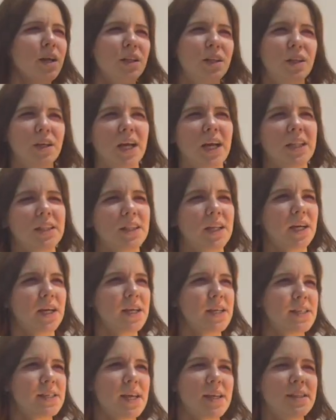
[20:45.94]
look at
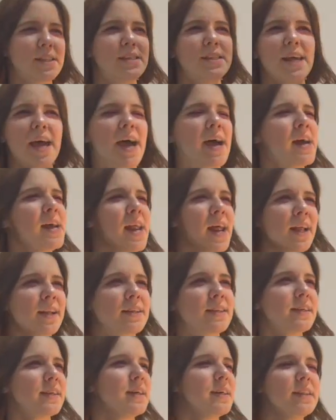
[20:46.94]
the sunset
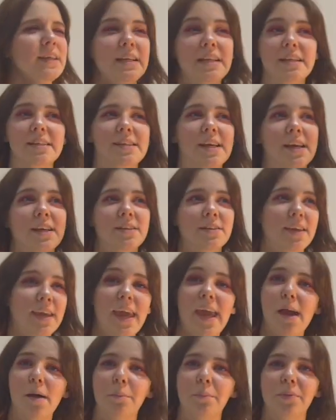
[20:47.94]
and uh, they decide to
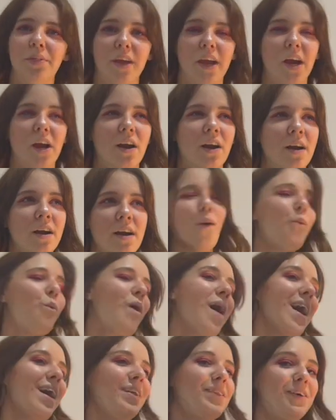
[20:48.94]
camp there.
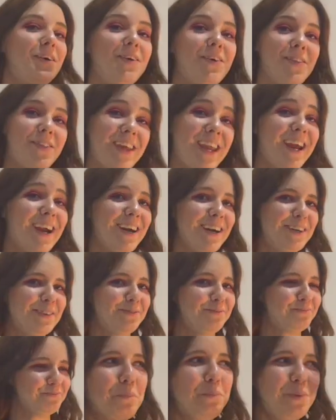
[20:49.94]
While they're
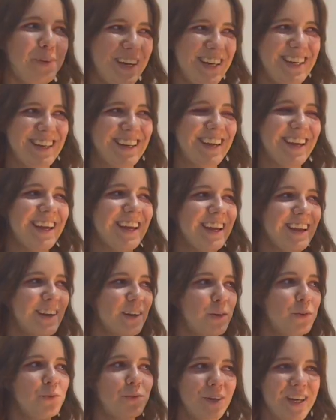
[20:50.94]
there, Britney
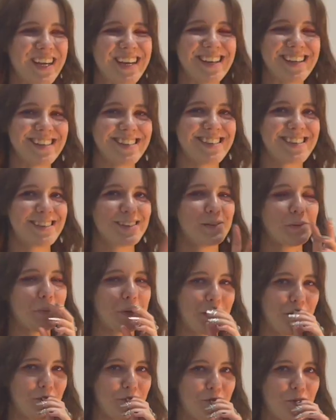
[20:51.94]
reads
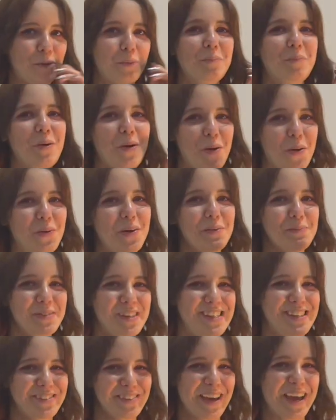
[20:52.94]
one of her
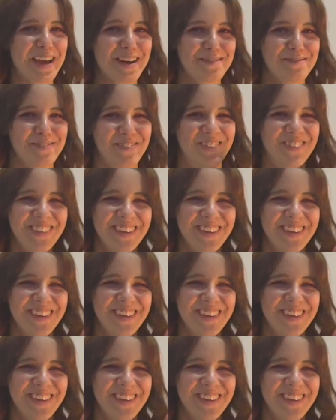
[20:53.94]
poems to him.